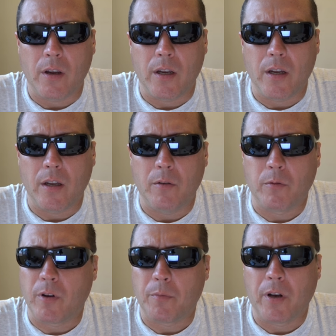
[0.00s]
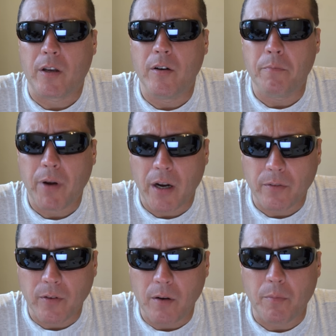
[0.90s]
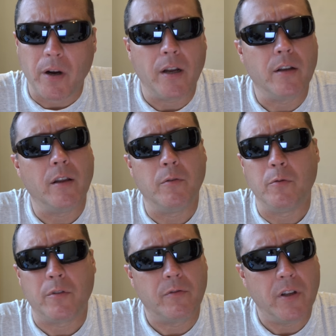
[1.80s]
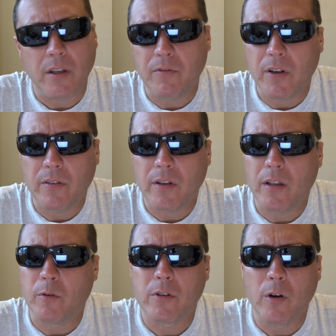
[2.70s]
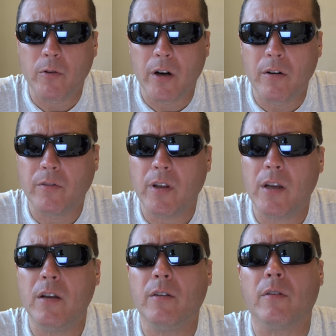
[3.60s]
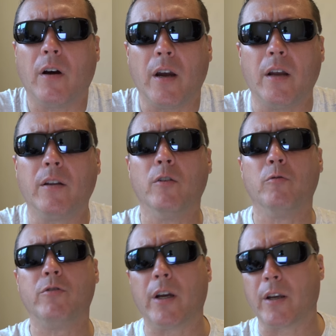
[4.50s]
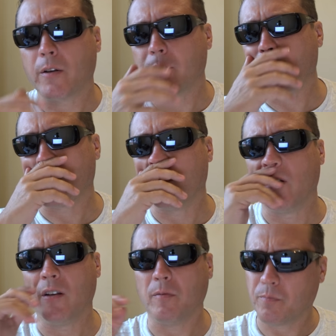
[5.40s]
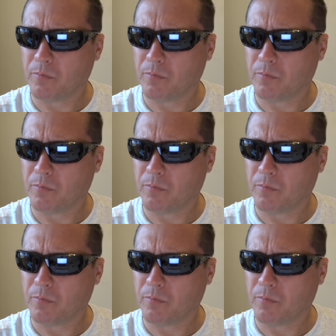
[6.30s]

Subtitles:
And it was something I couldn't pass up. It was 50-50. There was no guarantees. I had to go check on it,